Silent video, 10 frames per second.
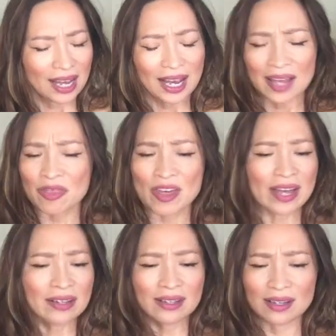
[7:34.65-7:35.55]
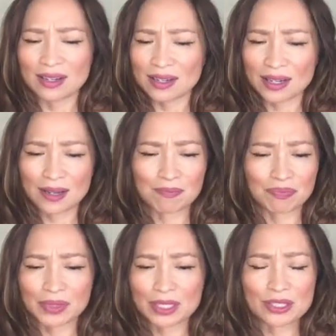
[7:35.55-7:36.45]
And then
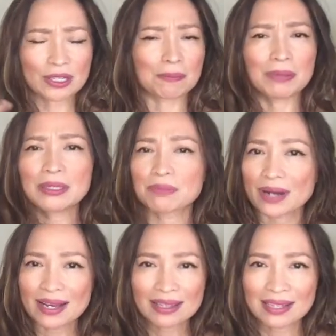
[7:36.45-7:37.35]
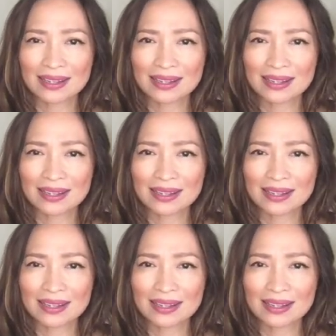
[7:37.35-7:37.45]
I took a big breath,